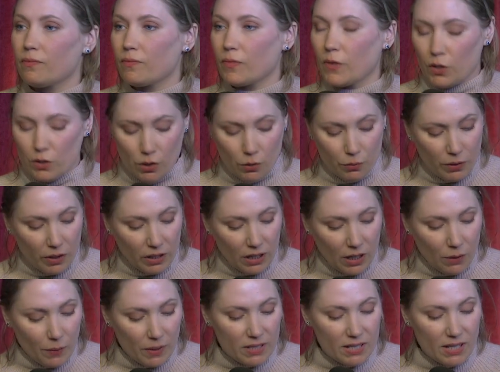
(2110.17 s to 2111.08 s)
So
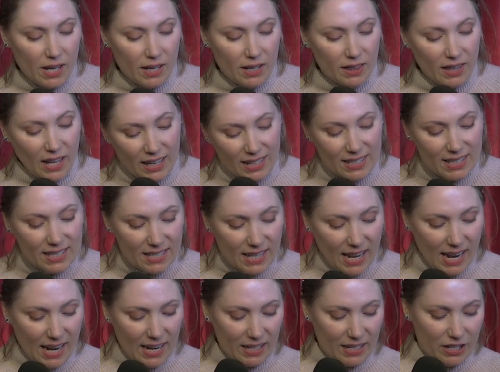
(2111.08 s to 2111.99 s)
really what that is
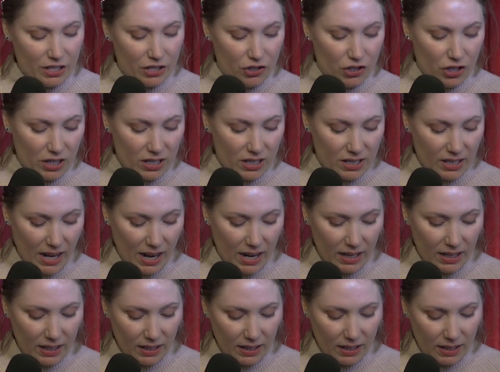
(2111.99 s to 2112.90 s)
saying is just
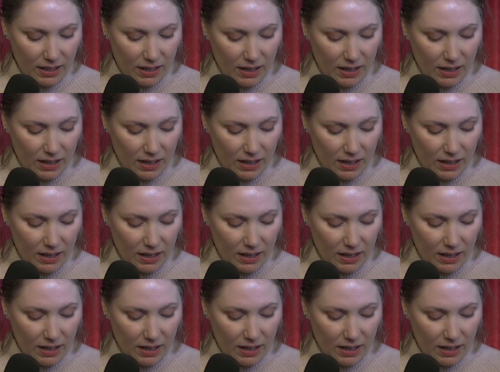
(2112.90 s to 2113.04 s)
that,